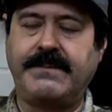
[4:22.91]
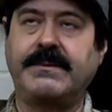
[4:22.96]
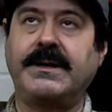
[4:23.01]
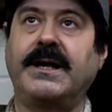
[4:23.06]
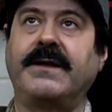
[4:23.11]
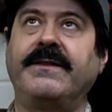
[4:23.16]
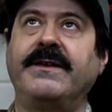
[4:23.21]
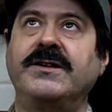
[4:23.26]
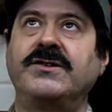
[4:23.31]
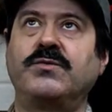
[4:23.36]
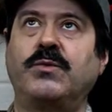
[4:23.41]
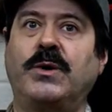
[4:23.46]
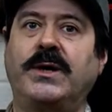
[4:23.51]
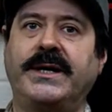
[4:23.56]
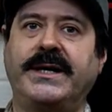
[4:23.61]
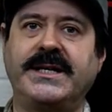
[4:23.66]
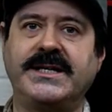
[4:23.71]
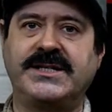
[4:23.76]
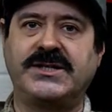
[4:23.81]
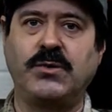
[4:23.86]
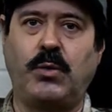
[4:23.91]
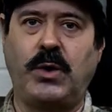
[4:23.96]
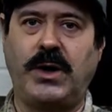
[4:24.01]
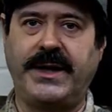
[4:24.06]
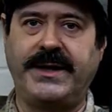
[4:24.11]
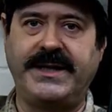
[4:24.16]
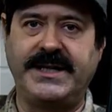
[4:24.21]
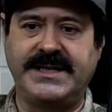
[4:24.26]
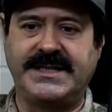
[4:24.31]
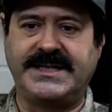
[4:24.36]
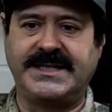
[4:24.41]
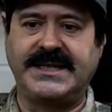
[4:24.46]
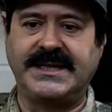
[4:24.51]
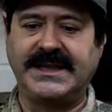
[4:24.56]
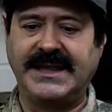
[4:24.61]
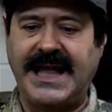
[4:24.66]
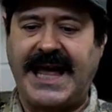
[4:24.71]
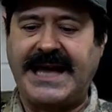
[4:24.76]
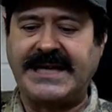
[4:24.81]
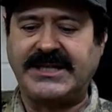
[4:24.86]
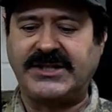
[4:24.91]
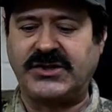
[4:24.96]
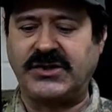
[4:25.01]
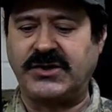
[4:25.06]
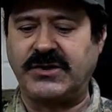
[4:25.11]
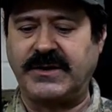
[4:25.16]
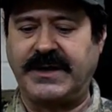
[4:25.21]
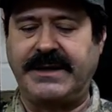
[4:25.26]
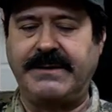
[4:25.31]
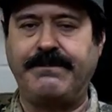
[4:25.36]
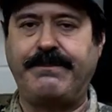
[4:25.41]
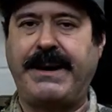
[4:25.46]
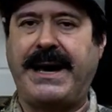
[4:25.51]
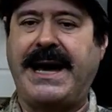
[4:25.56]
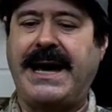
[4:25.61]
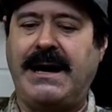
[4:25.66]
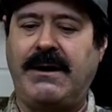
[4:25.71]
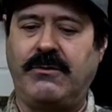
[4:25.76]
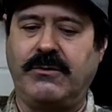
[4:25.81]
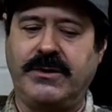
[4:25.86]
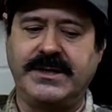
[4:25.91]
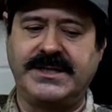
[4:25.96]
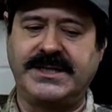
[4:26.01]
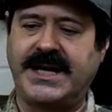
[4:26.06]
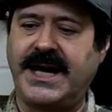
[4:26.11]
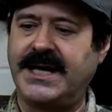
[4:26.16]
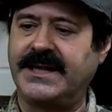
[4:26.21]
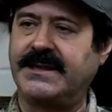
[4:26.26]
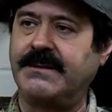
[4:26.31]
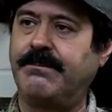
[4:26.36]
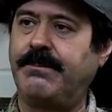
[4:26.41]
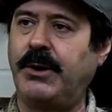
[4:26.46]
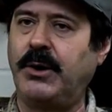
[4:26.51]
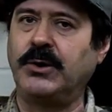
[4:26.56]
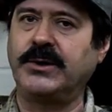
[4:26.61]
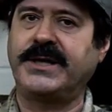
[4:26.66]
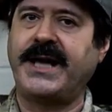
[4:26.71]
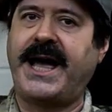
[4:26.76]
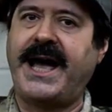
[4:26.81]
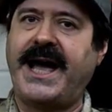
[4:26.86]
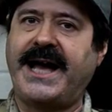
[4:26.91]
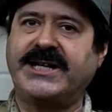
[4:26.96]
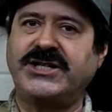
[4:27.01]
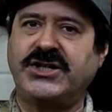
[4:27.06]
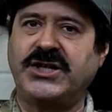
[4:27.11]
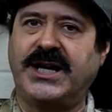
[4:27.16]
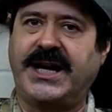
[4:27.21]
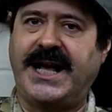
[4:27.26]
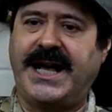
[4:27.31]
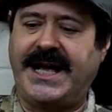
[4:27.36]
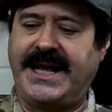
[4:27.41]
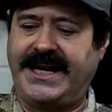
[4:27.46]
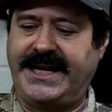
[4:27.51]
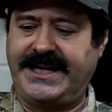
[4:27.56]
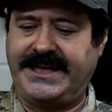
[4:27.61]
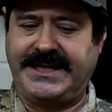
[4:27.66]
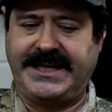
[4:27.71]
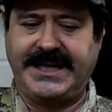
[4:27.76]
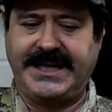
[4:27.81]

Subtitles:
Now this one is the one that's lesser in power. It's got the bolt action on it.